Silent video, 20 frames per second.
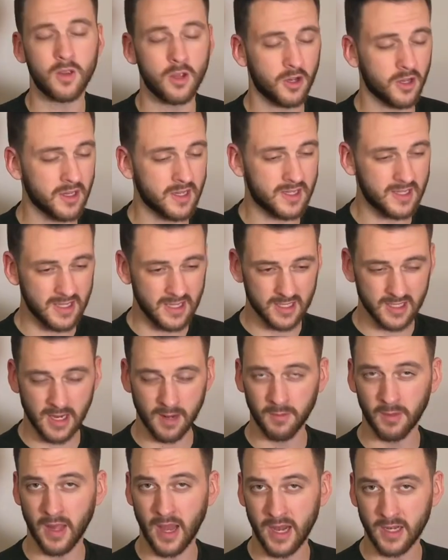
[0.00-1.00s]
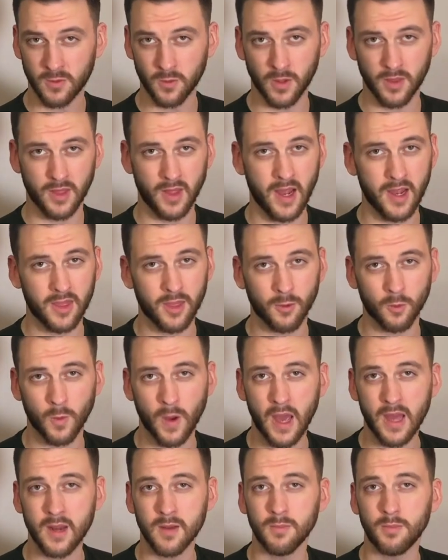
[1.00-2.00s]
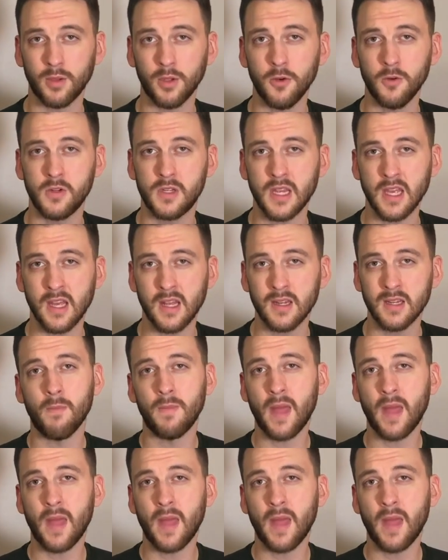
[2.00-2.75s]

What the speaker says: You're going to see some lights with like the red and blue tint.